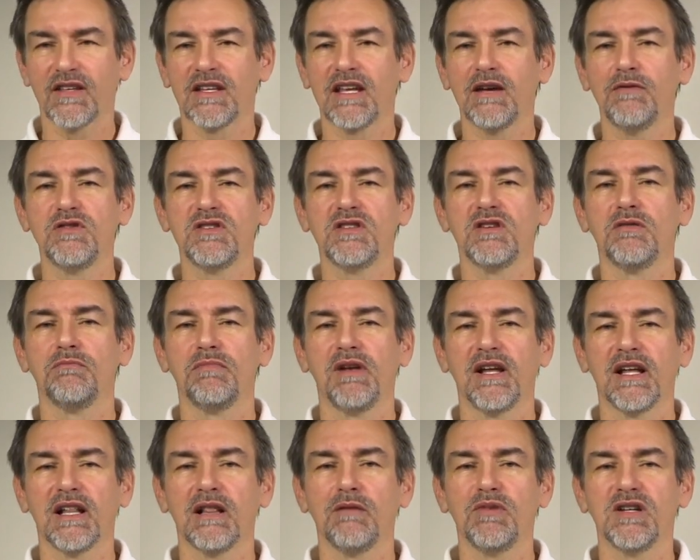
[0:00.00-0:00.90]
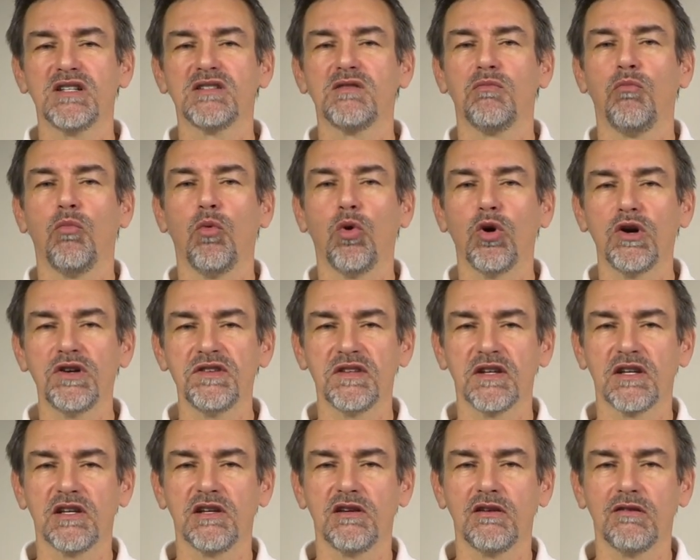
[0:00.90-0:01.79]
gives you a little bit more
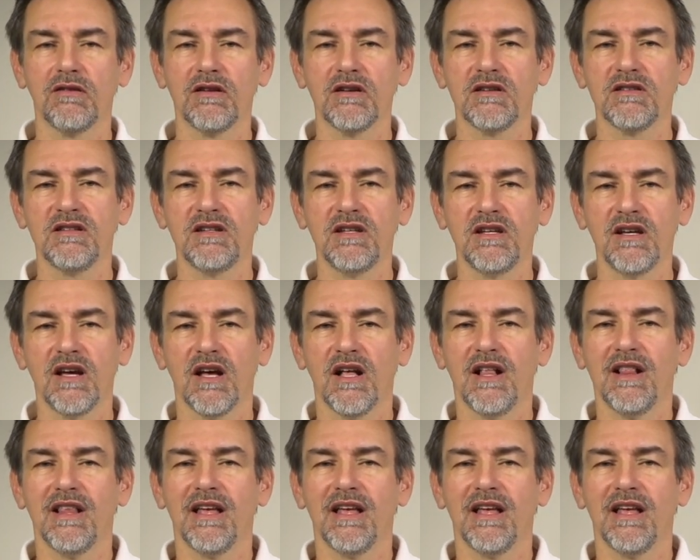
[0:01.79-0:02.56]
security,